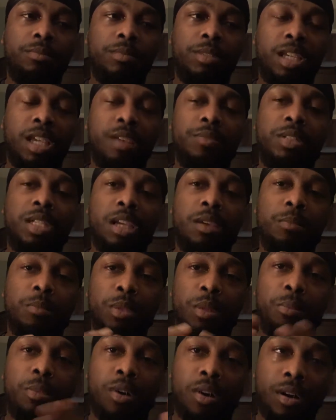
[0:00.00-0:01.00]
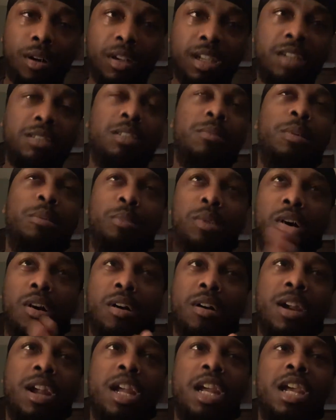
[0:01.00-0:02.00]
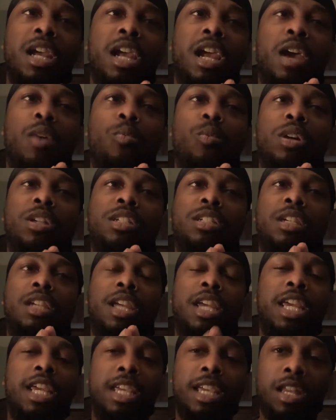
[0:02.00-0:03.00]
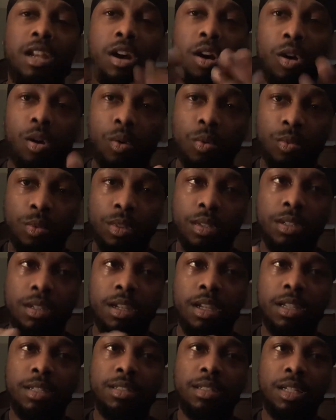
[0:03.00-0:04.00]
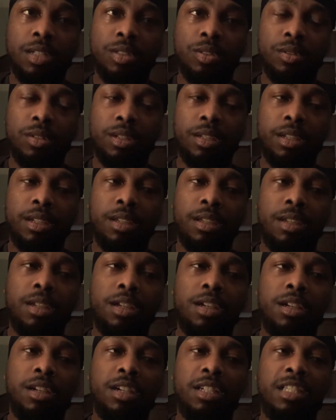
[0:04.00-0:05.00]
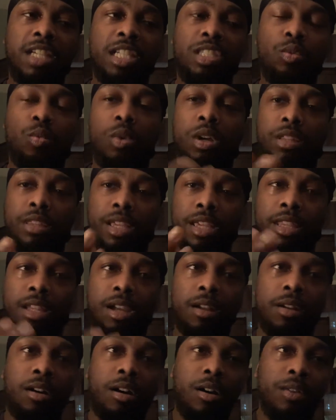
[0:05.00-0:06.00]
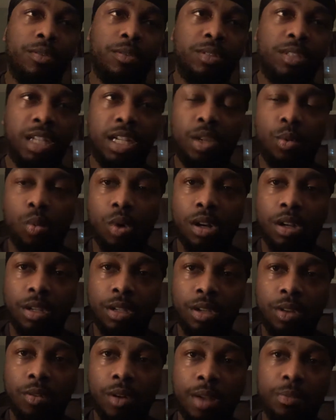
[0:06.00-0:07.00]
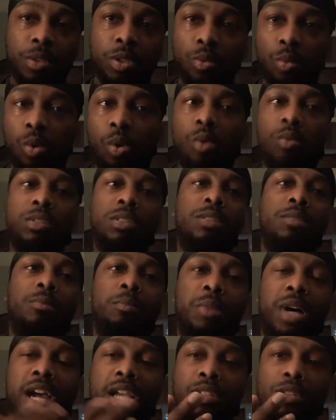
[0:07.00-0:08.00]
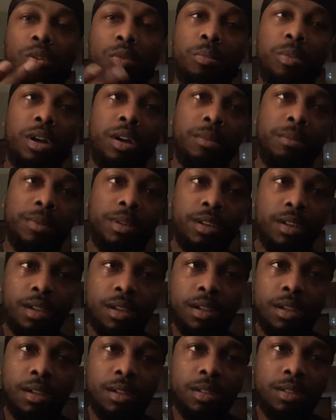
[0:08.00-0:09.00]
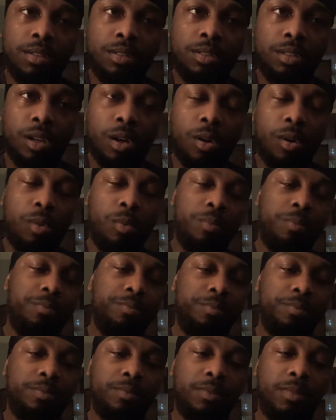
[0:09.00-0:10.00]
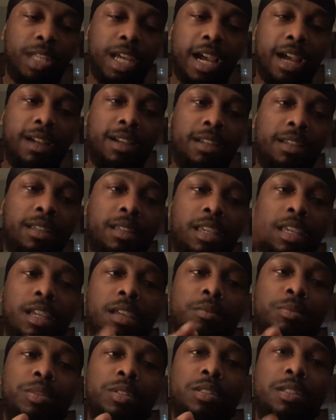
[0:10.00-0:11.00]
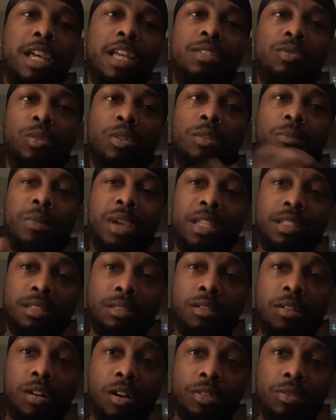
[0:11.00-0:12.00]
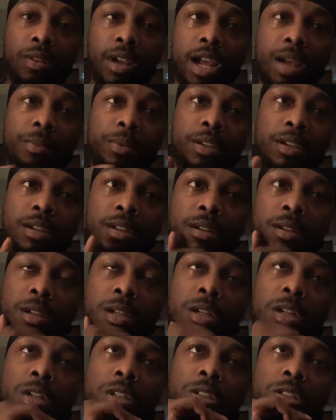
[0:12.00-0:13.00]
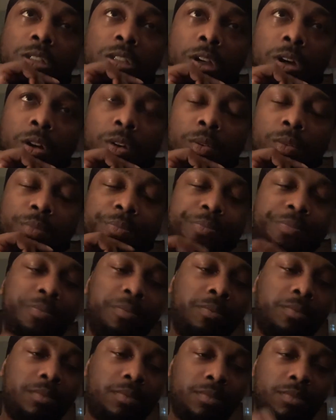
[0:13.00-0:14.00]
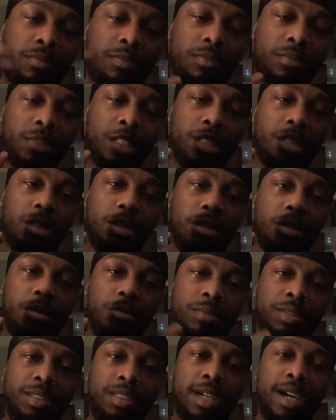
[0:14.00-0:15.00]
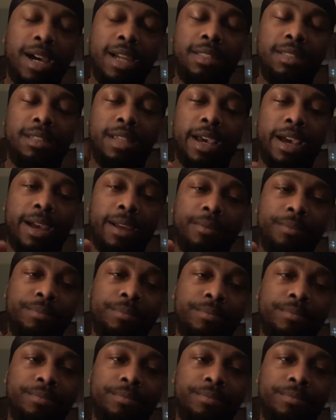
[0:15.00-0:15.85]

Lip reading: gives him a bar at which he can own, essentially. Because that's the one thing that Arthur said he wanted to do after the war was buy his own pub. So that sort of makes Arthur happy again. So besides that,